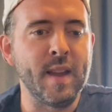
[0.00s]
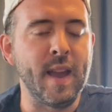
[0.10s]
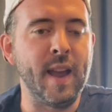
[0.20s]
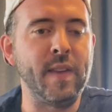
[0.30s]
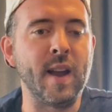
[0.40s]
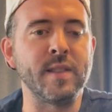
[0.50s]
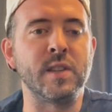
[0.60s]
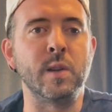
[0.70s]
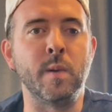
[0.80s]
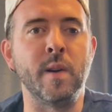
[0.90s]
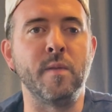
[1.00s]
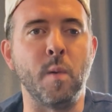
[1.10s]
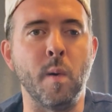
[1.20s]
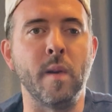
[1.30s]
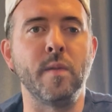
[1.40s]
And they got to Tua
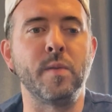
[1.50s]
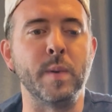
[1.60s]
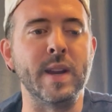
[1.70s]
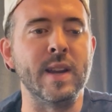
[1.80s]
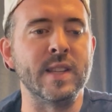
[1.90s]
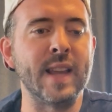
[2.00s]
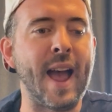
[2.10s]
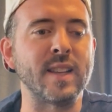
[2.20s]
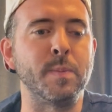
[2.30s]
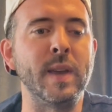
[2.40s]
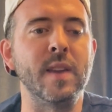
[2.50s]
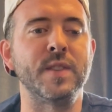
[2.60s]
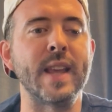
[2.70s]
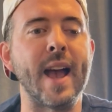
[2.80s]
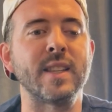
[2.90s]
for 3 sacks. Speaking of
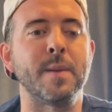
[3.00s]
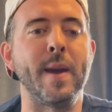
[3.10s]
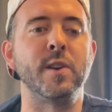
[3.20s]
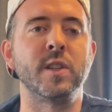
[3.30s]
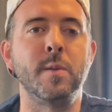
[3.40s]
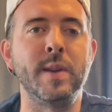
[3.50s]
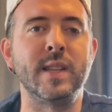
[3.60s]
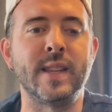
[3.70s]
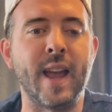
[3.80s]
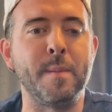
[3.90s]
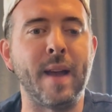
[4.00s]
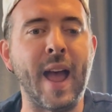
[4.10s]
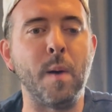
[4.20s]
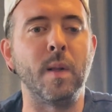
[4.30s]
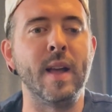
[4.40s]
sacks, Commanders QB Sam
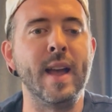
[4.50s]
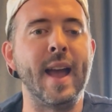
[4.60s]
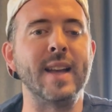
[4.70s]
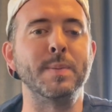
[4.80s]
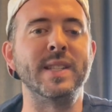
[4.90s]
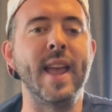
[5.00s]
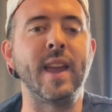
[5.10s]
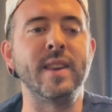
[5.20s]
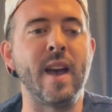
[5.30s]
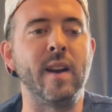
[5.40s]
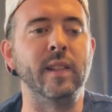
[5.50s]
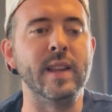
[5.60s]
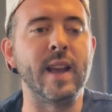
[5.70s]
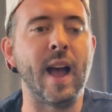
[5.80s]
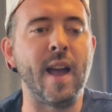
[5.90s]
Howell has been taken down at a
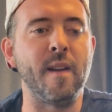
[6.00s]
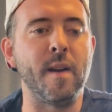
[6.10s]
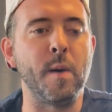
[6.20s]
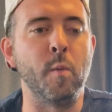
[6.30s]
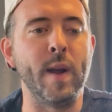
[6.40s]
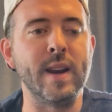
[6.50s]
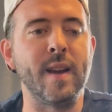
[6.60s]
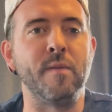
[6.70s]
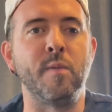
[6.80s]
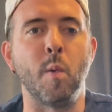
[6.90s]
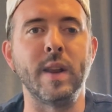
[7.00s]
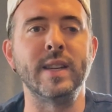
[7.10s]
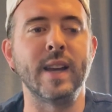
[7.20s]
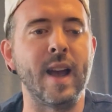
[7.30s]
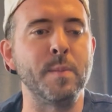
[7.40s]
league-high rate of 40
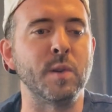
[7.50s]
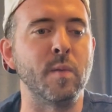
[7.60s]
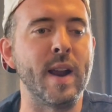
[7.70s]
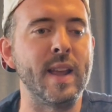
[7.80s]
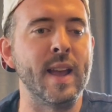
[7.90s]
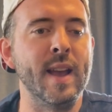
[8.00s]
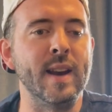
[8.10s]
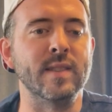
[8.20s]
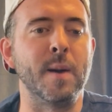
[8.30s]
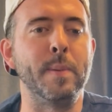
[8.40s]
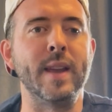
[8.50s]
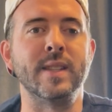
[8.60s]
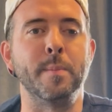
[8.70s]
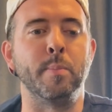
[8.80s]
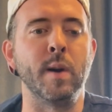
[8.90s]
times already. He's on pace
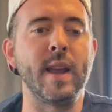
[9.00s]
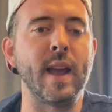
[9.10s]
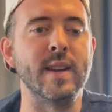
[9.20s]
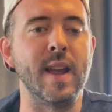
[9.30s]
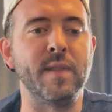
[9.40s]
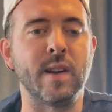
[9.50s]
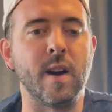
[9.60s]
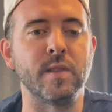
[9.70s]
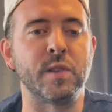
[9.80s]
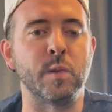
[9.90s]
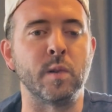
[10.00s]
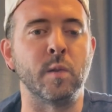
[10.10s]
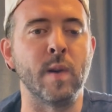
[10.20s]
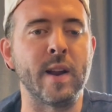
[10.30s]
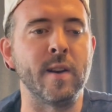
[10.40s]
to break David Carr's
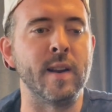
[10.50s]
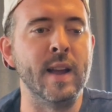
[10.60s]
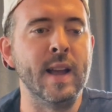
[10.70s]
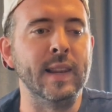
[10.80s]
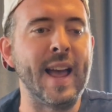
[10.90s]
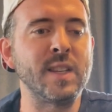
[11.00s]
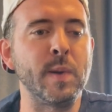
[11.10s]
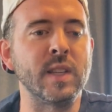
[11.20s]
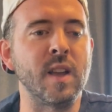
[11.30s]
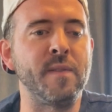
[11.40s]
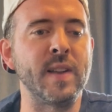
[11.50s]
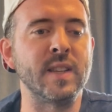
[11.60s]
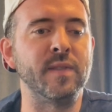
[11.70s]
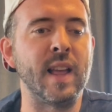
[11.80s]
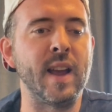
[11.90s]
historical record. Last week, his
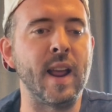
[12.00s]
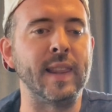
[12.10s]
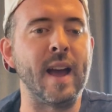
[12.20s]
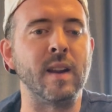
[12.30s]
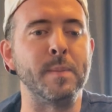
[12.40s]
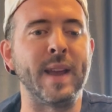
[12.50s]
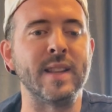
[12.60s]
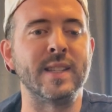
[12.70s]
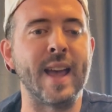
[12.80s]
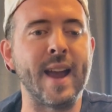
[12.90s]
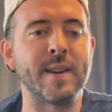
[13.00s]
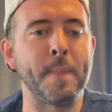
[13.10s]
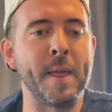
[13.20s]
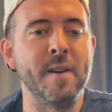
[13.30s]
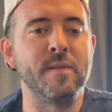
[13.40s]
offensive line allowed him to get sacked
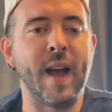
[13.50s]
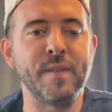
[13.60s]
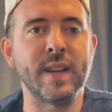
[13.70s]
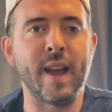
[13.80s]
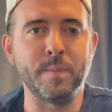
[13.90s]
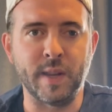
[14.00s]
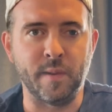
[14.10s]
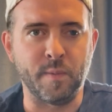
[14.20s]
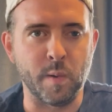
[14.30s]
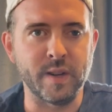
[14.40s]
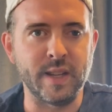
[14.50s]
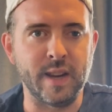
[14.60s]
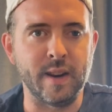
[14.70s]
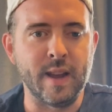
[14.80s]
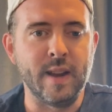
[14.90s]
5 times in a
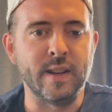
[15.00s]
14-7